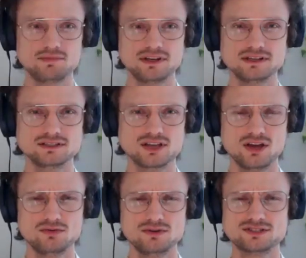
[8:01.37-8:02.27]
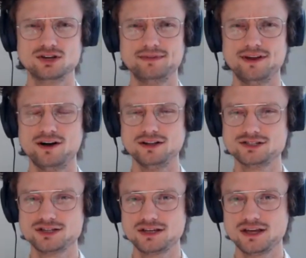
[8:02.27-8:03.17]
happening is with
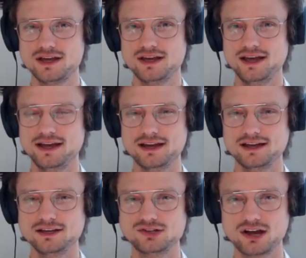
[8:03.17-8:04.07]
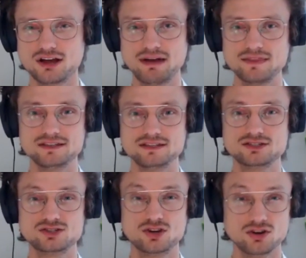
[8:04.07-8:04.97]
terminology. And mm-hmm. you talk about this
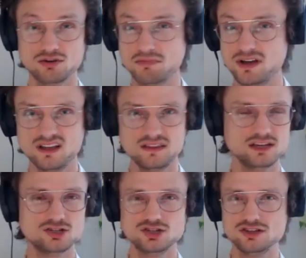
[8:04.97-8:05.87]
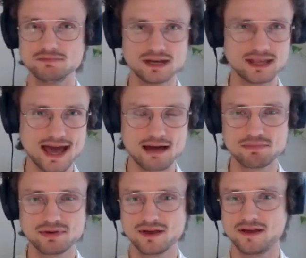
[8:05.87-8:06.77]
term, the achievement gap,